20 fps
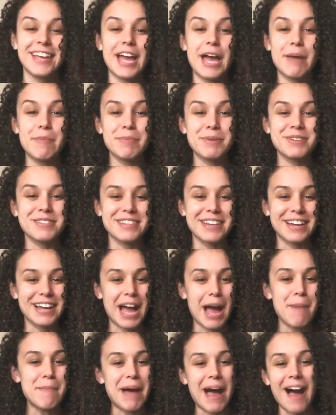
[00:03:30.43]
Ember's like,
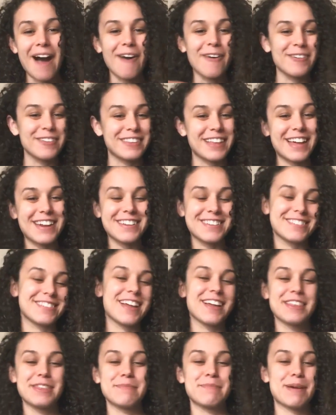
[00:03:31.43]
I'm out. That is
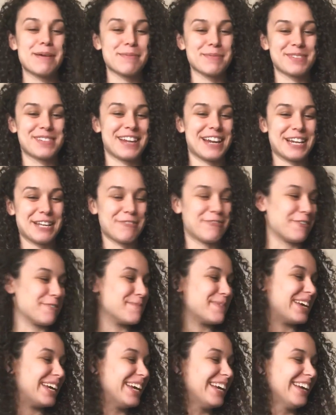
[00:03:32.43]
not the Bible study for
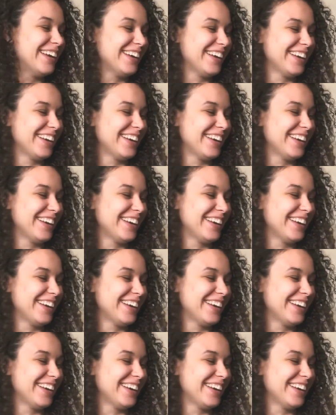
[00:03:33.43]
me.